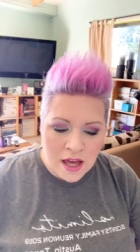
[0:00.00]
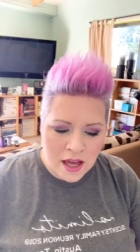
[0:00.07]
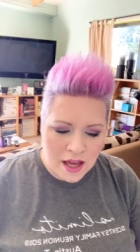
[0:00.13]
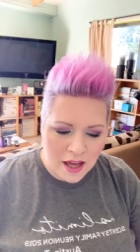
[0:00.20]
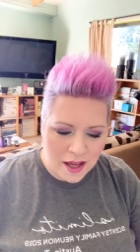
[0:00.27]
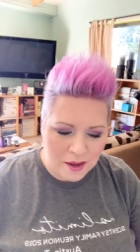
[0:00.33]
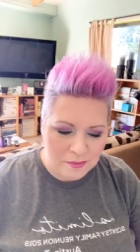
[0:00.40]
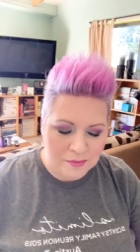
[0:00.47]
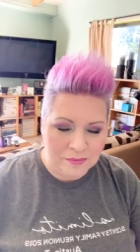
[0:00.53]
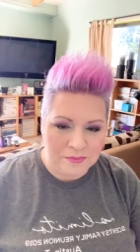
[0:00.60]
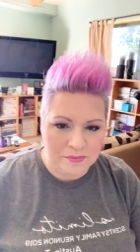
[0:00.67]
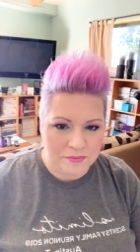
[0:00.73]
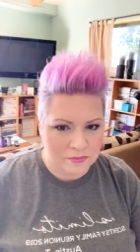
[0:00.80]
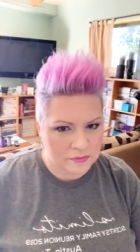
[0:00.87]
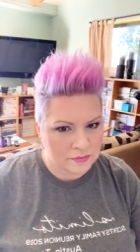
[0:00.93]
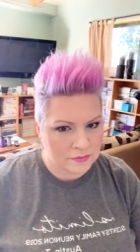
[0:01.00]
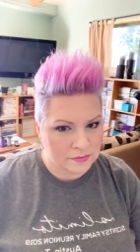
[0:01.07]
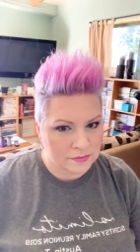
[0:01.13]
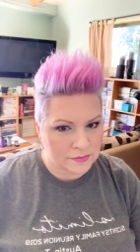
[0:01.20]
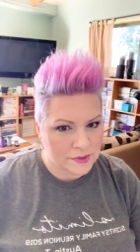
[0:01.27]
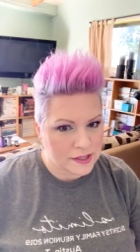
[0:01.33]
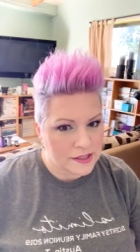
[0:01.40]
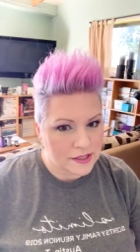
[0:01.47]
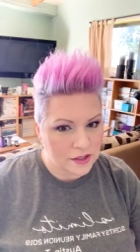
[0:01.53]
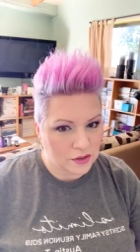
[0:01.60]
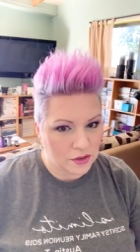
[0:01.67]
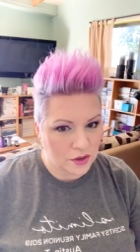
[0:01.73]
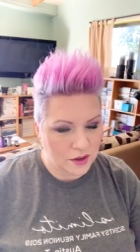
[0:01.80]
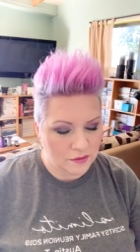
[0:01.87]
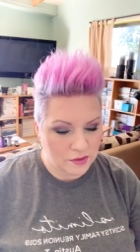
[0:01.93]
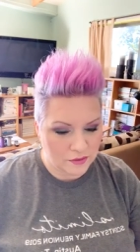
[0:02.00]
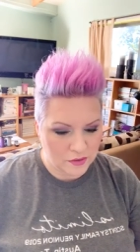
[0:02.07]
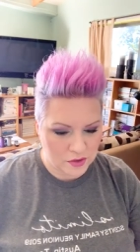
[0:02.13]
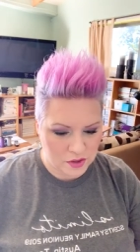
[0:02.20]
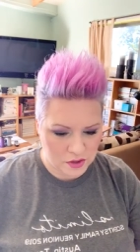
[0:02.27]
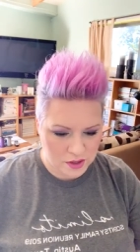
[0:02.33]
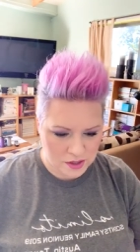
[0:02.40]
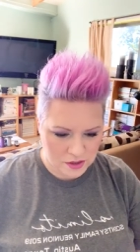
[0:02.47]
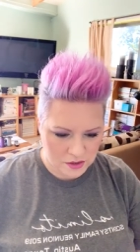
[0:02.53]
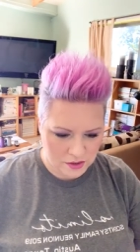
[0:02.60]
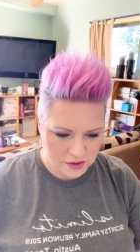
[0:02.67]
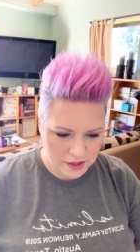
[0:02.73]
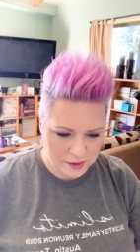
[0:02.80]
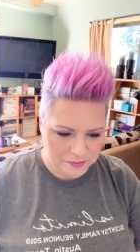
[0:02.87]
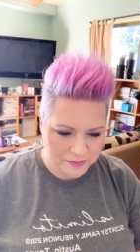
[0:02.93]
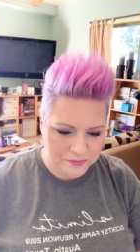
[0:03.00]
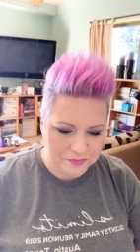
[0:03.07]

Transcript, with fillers: Um, I still don't have the for sure answer on that.